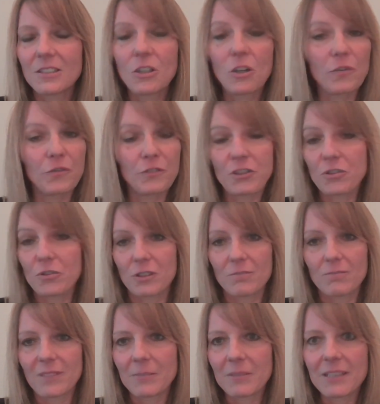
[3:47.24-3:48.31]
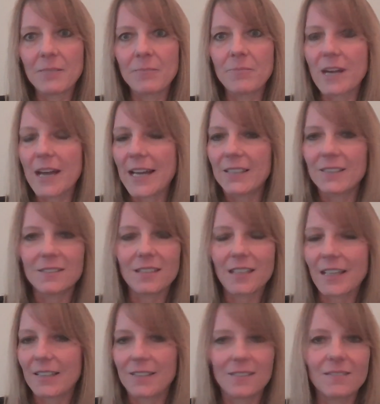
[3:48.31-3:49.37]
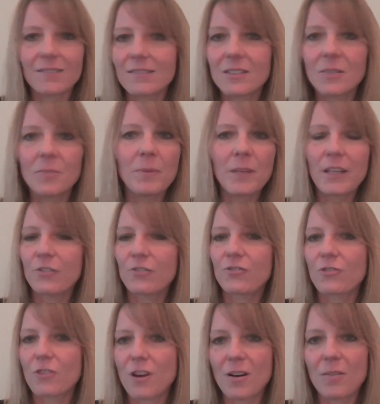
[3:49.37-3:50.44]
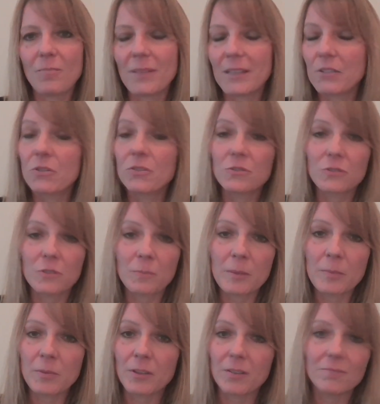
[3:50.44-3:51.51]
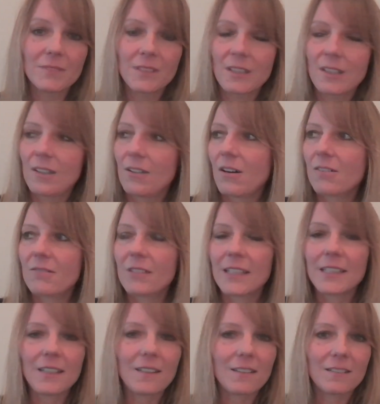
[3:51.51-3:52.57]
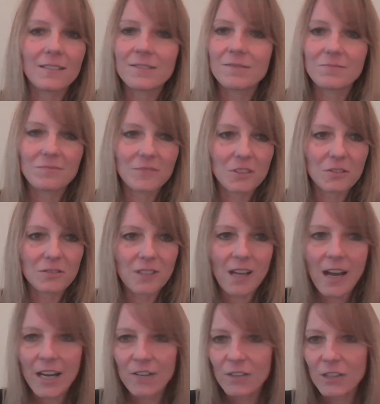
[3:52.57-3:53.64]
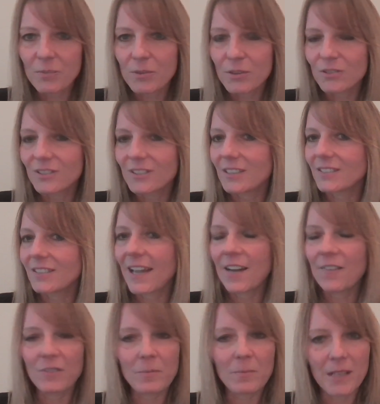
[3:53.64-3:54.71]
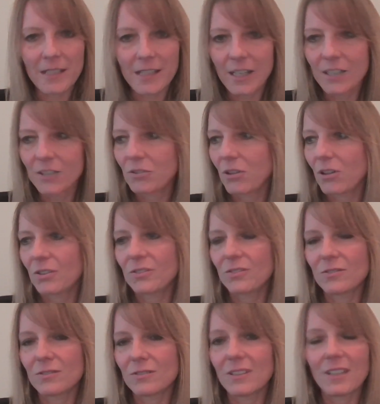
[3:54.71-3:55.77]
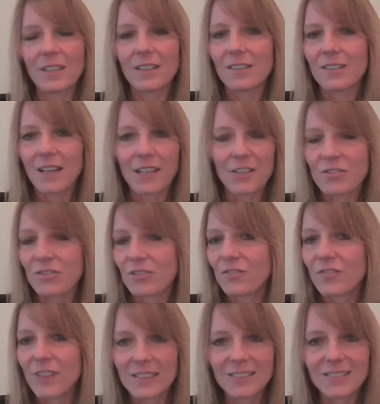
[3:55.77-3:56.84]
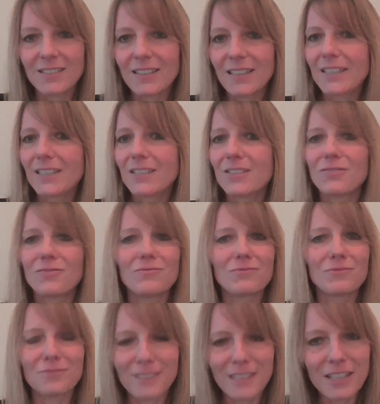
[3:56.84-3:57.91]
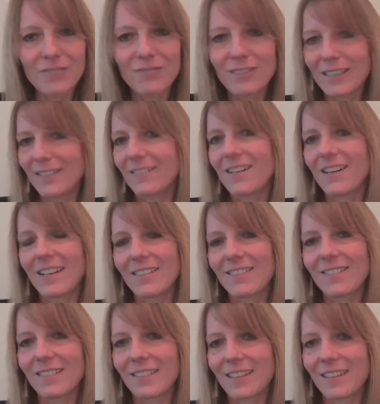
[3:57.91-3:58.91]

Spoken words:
No, for sure. I mean, the brands had the biggest draw, but also the people. Already in, the hiring process, everybody I talked to is just fascinated, really, really nice.